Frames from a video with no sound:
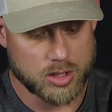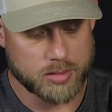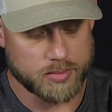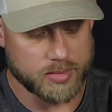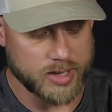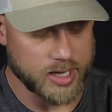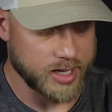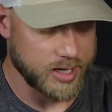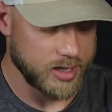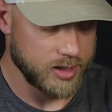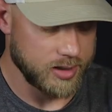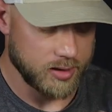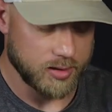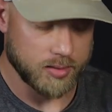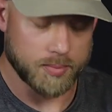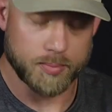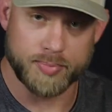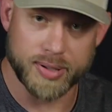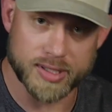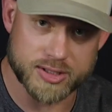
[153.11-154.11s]
my
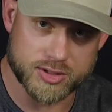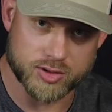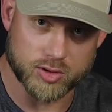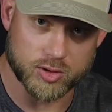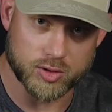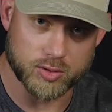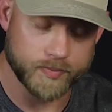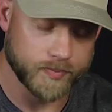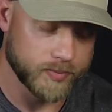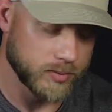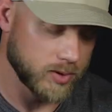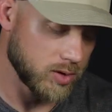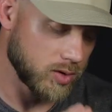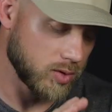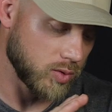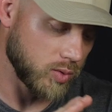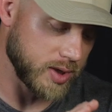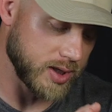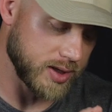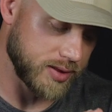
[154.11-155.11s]
pistol
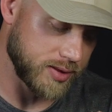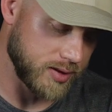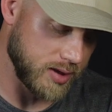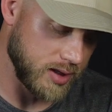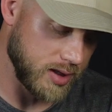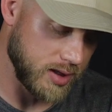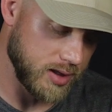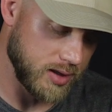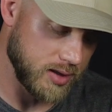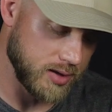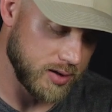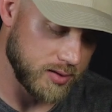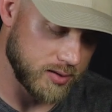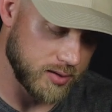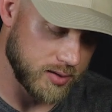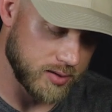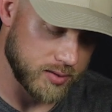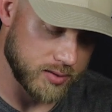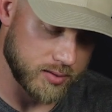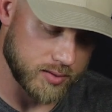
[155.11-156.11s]
with the
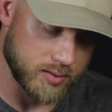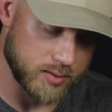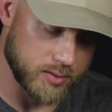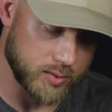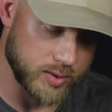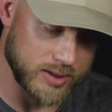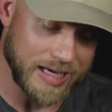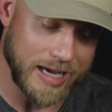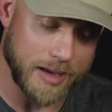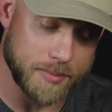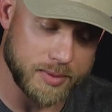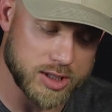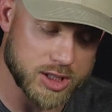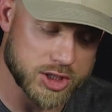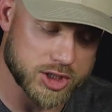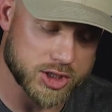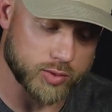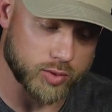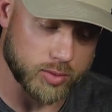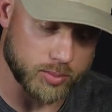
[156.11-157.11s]

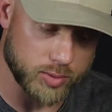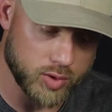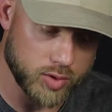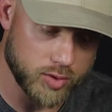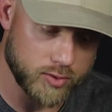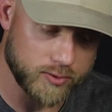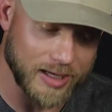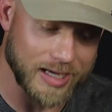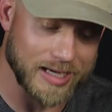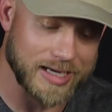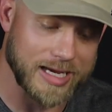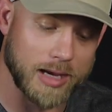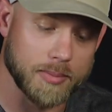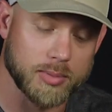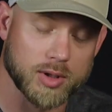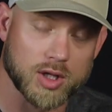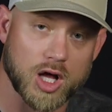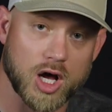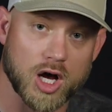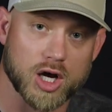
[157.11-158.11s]
ammunition removed and
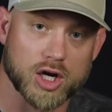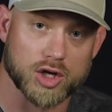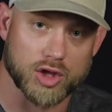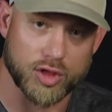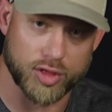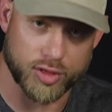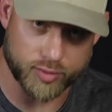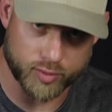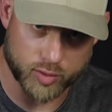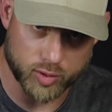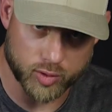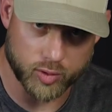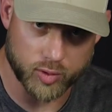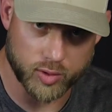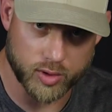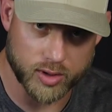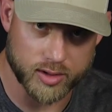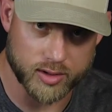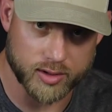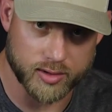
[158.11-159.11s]
cable lock
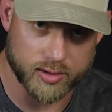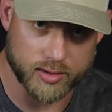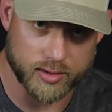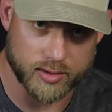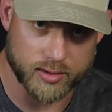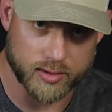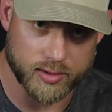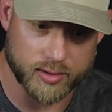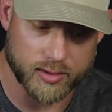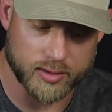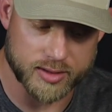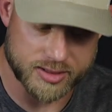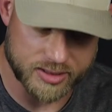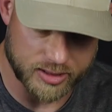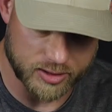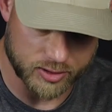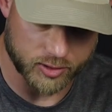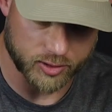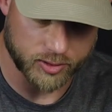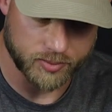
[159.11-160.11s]
through the
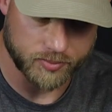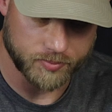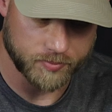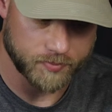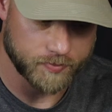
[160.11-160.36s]
center.